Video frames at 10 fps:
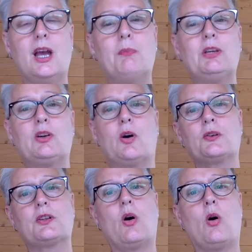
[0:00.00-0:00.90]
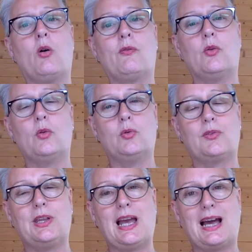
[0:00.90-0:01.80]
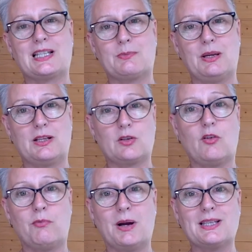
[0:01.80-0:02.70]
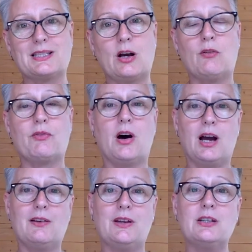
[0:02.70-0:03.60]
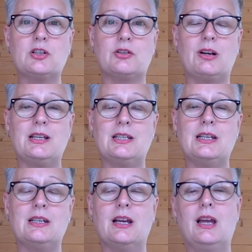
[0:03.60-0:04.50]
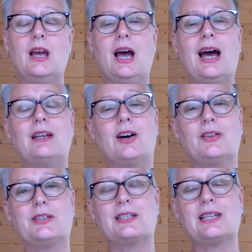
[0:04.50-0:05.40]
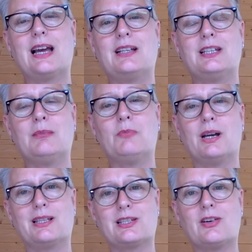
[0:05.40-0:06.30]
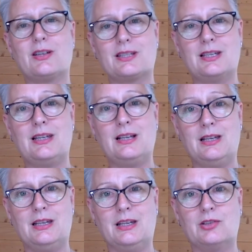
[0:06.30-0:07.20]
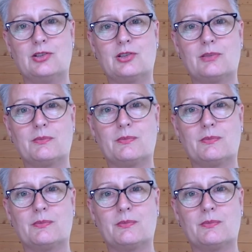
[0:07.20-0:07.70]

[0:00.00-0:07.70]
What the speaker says: because of all the aspects of myself that I have integrated and understanding my starseed lineage.